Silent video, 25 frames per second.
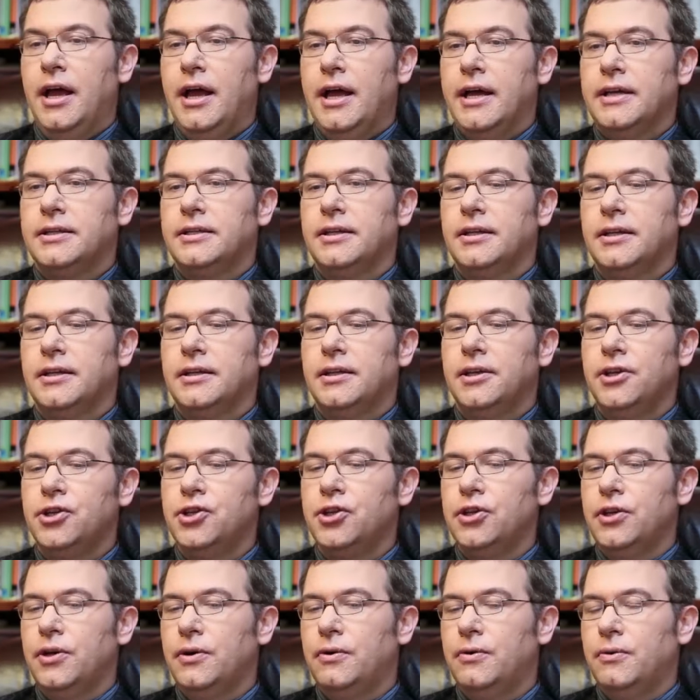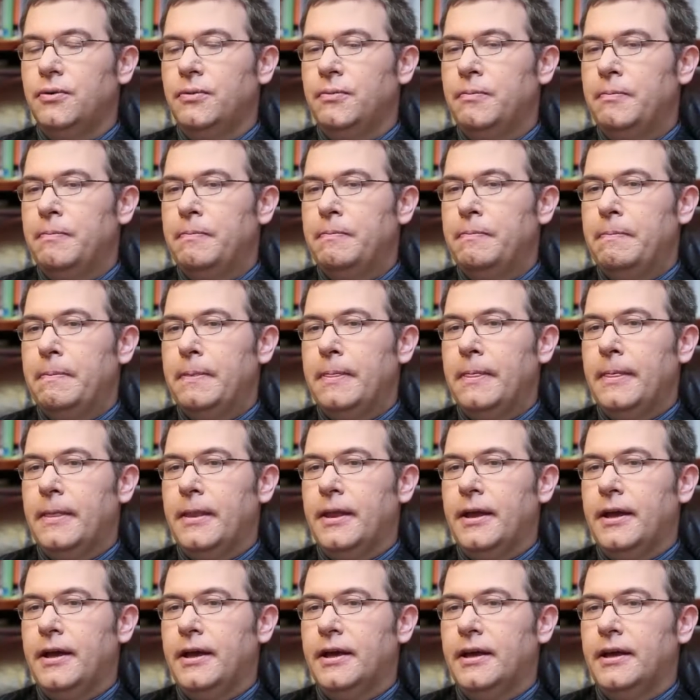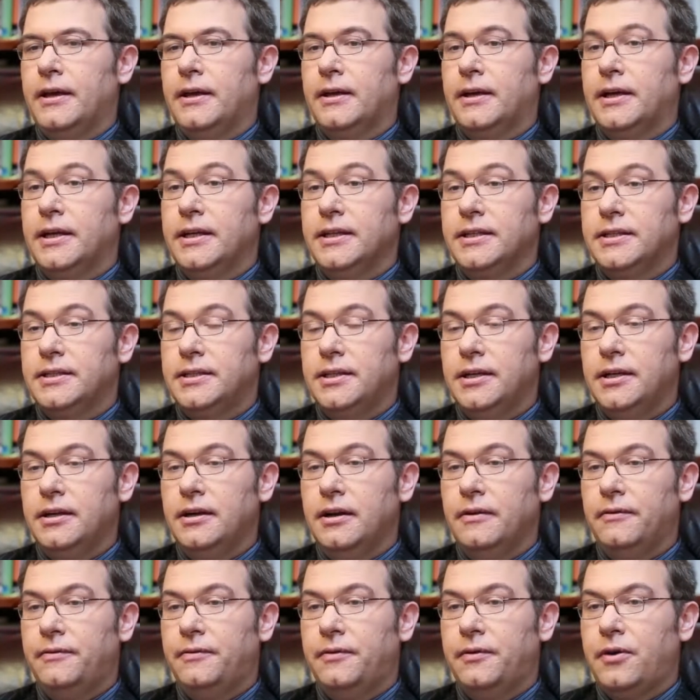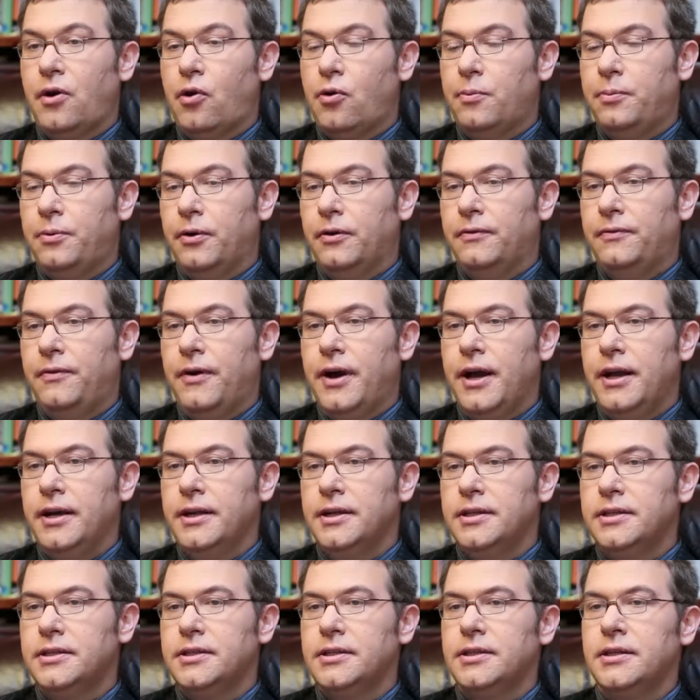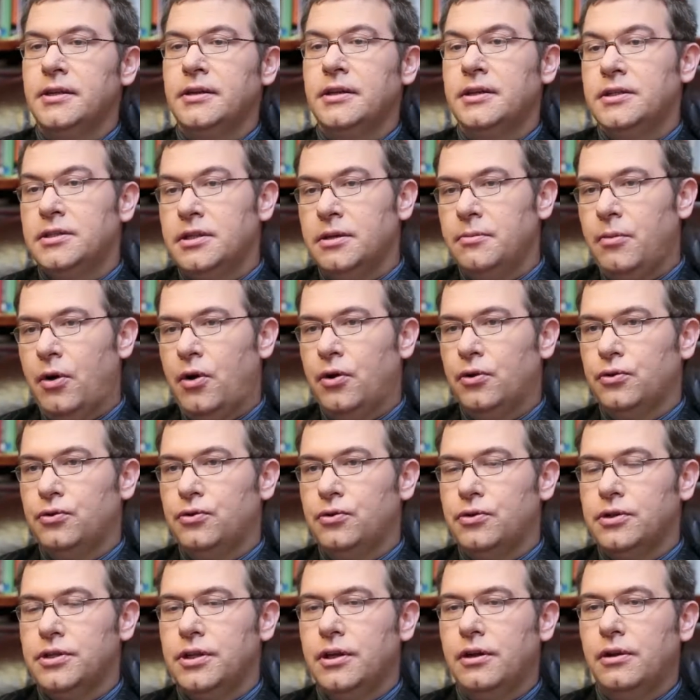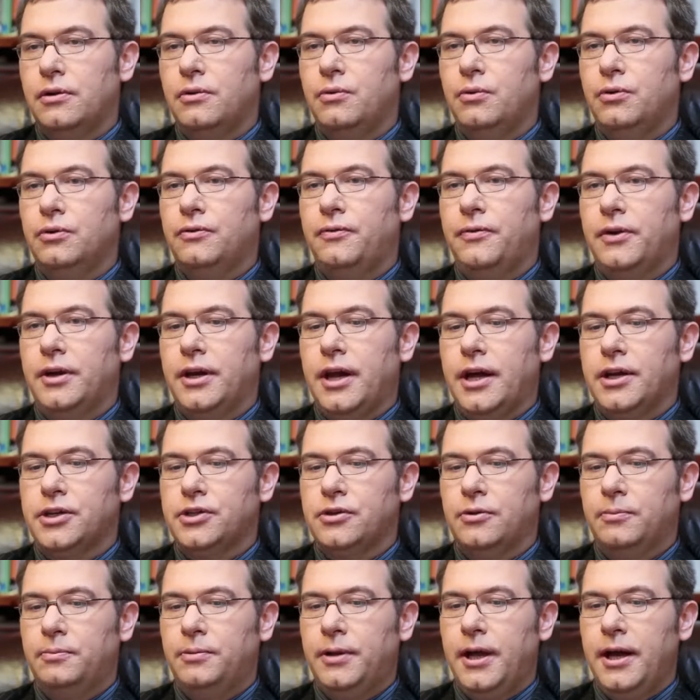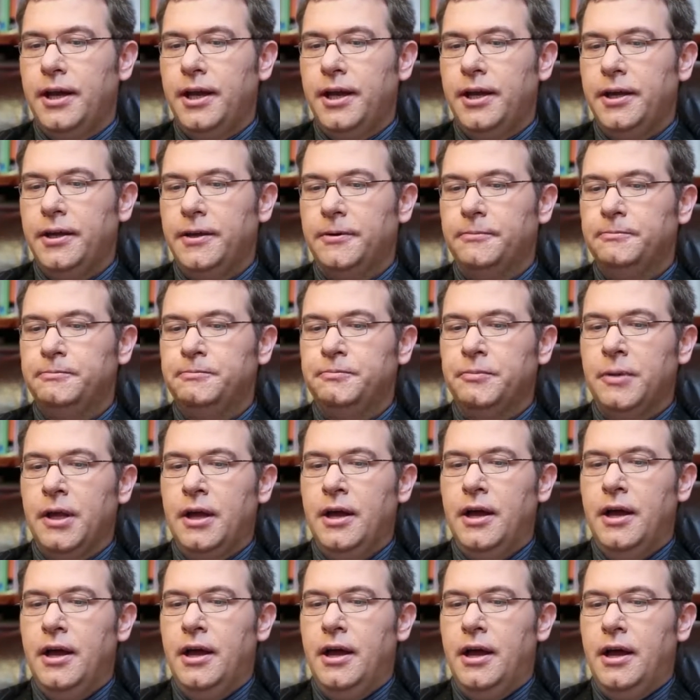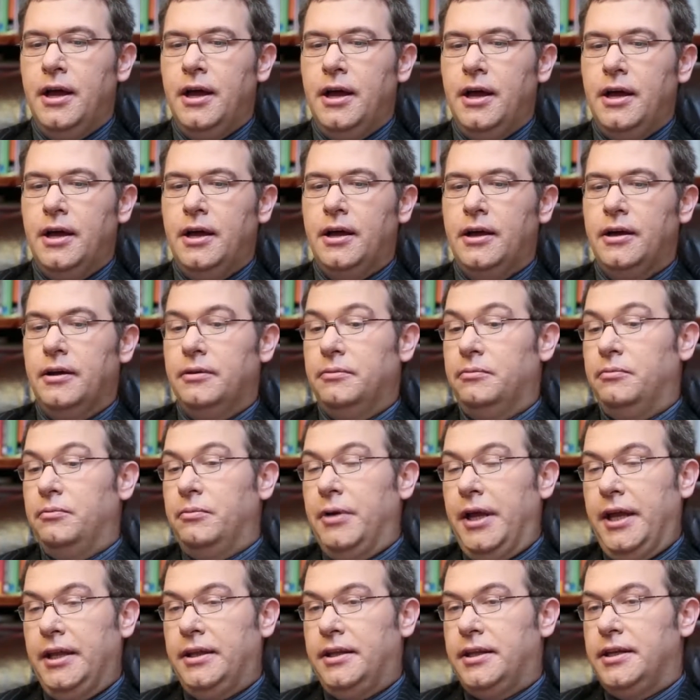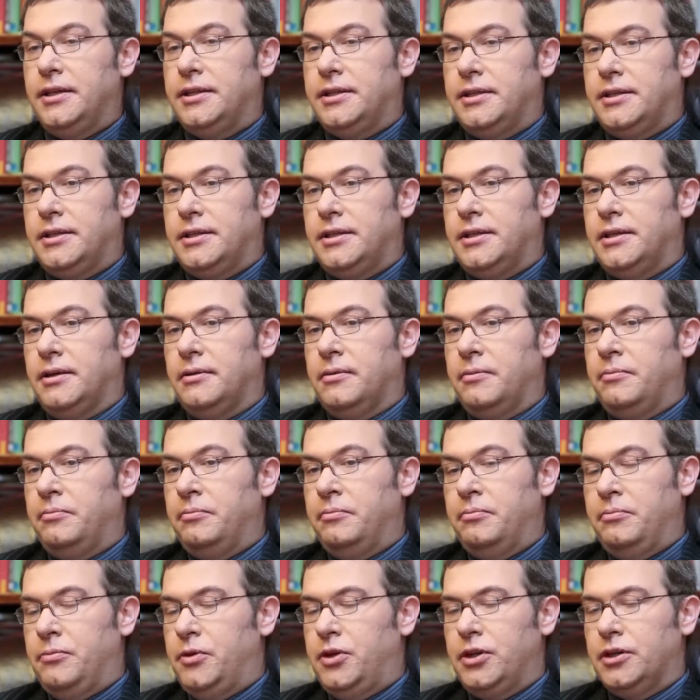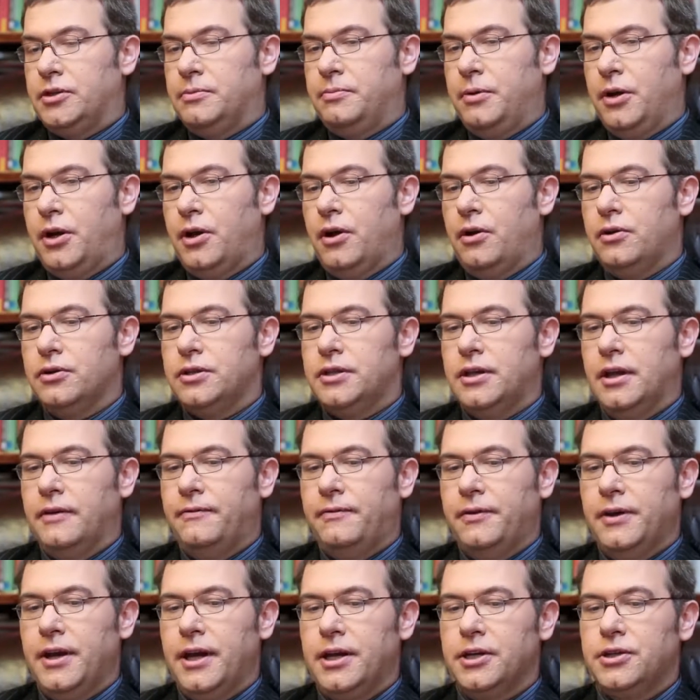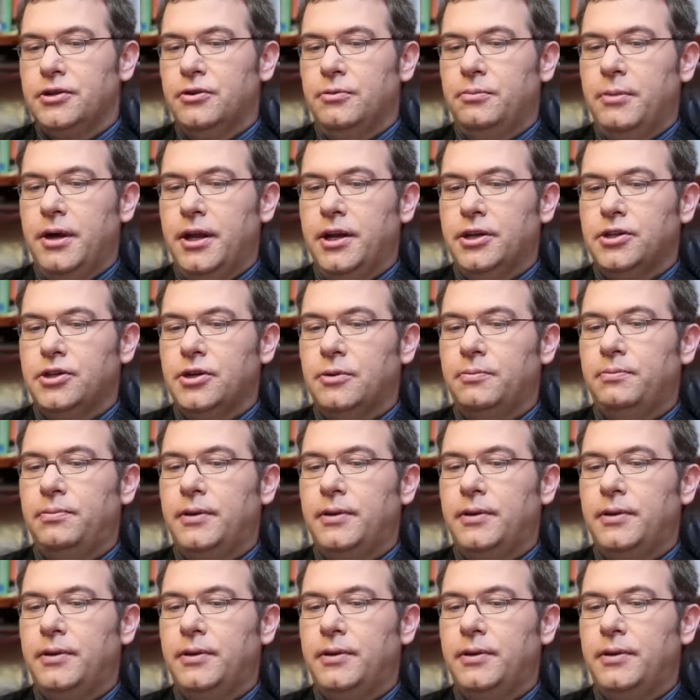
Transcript: As an additional concern of corporate finance, some authors include financial planning. It is just because a financial manager